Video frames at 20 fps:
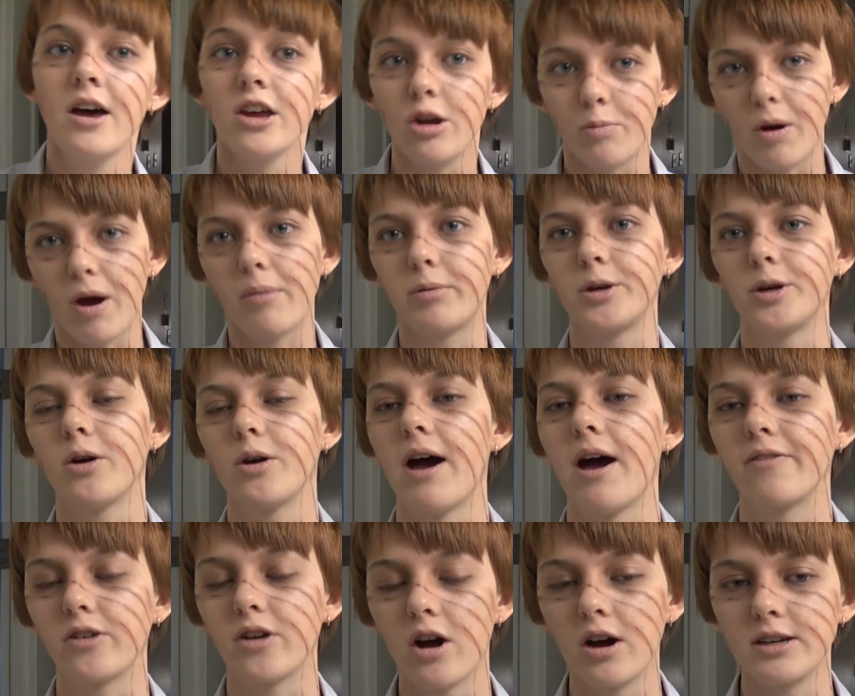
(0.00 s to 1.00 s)
you probably don't
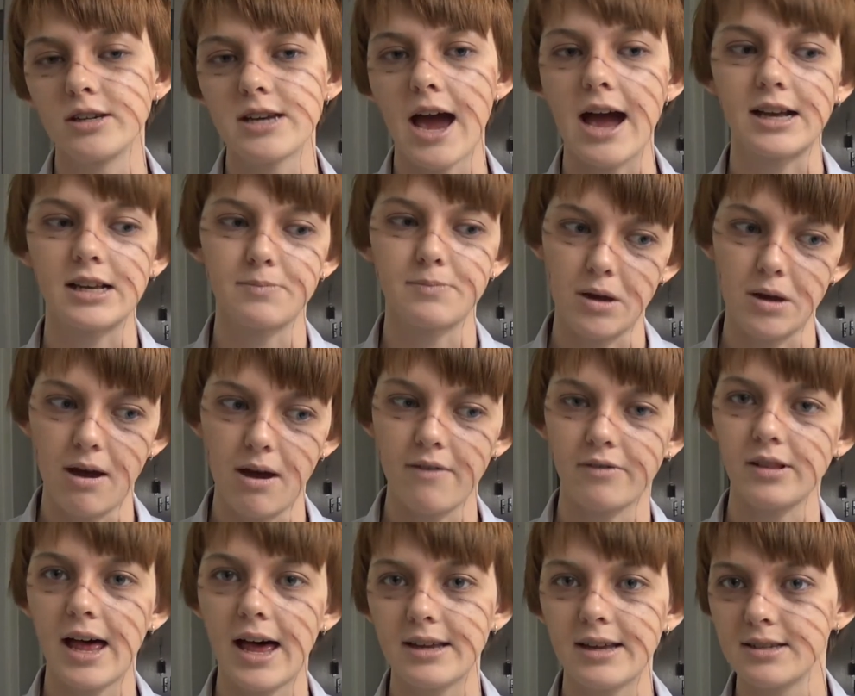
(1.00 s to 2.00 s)
have contacts but you have
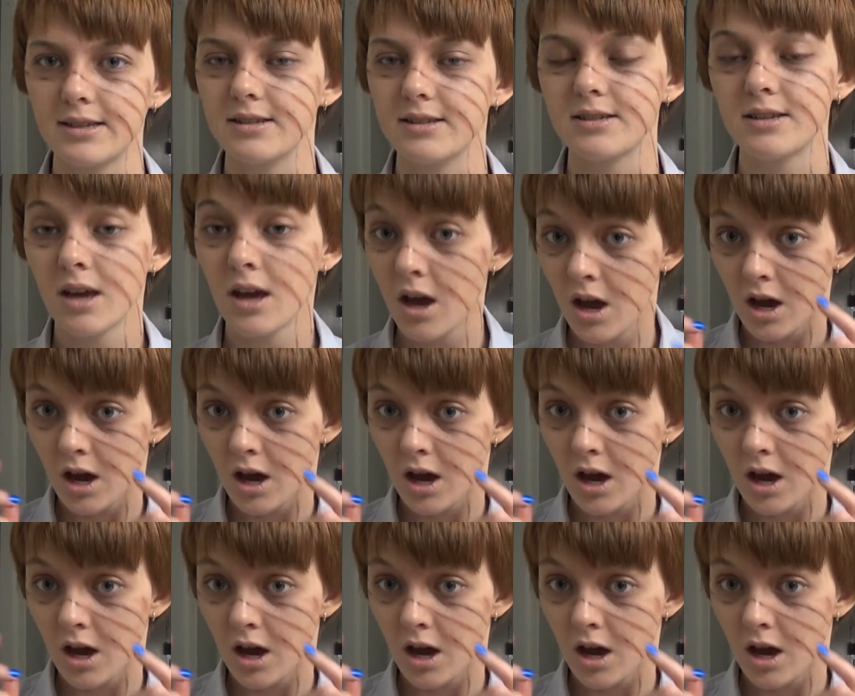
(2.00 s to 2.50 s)
glasses,